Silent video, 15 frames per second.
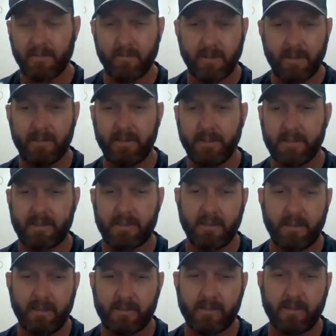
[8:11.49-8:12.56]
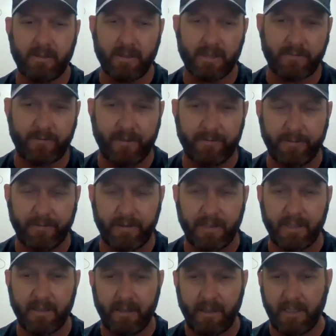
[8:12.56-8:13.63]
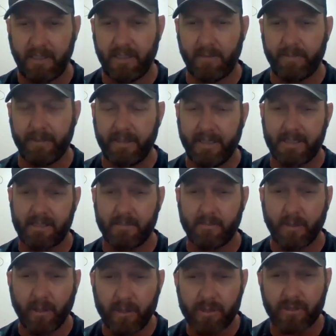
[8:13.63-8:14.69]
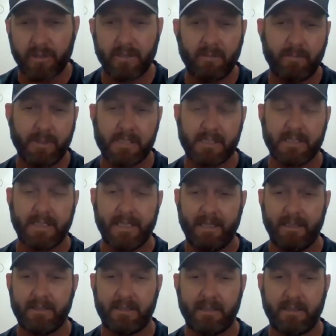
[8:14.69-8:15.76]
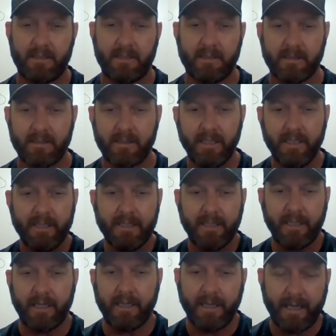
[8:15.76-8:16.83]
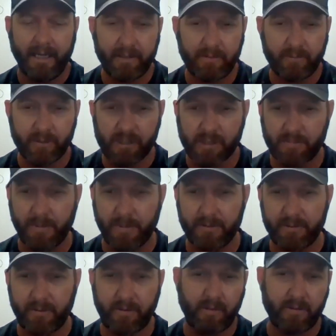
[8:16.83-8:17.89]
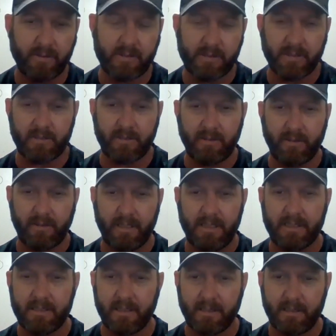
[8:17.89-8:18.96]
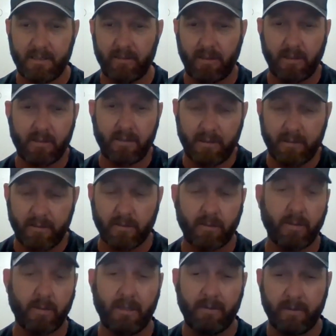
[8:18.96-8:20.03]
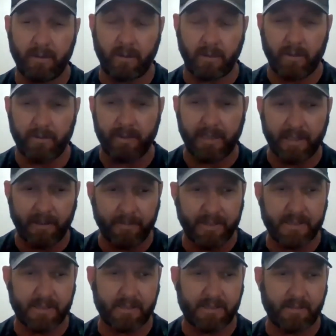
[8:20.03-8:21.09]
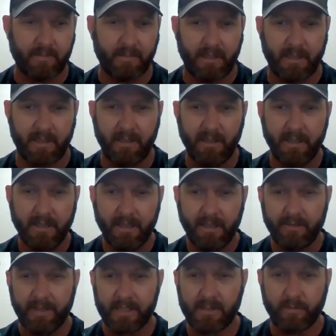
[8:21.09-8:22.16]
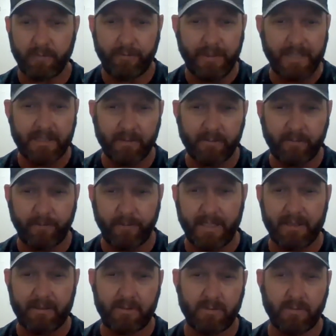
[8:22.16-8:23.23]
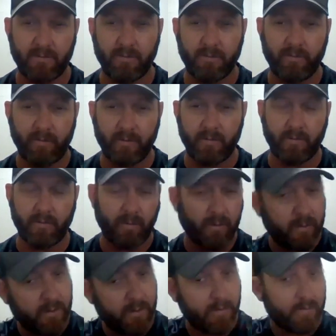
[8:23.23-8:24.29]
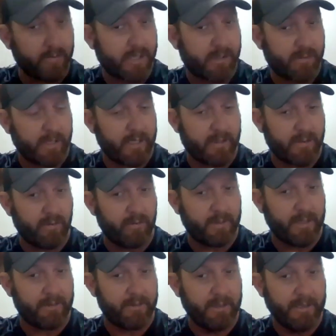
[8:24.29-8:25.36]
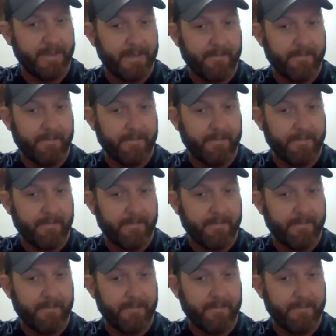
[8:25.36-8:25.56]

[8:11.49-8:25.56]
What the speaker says: Wellness, it's not this fluffy thing in the air, but that's emotion and personality and how you respond to certain things. And you can even throw in the limbic system there. That's your fight and flight or stress hormone.